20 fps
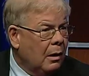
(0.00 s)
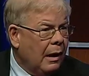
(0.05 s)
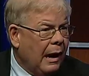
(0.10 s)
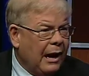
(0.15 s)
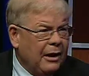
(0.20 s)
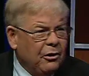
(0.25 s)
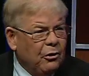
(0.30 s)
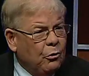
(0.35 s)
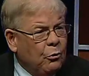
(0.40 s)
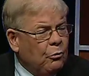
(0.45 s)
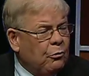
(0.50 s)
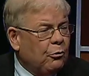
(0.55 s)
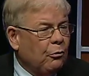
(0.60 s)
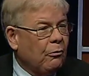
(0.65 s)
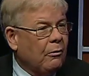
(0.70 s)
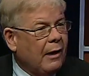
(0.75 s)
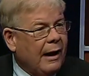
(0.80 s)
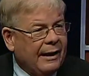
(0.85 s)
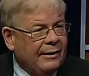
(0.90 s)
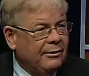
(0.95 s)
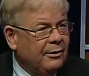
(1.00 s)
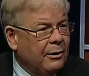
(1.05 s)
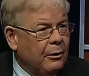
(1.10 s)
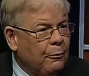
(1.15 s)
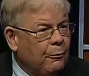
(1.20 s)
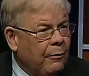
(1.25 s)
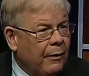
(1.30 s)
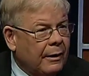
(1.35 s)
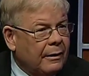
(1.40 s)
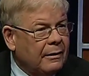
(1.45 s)
and you're neutralizing the
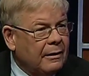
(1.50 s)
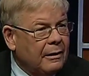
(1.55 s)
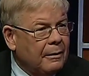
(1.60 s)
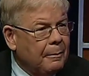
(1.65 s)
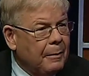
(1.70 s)
effect of the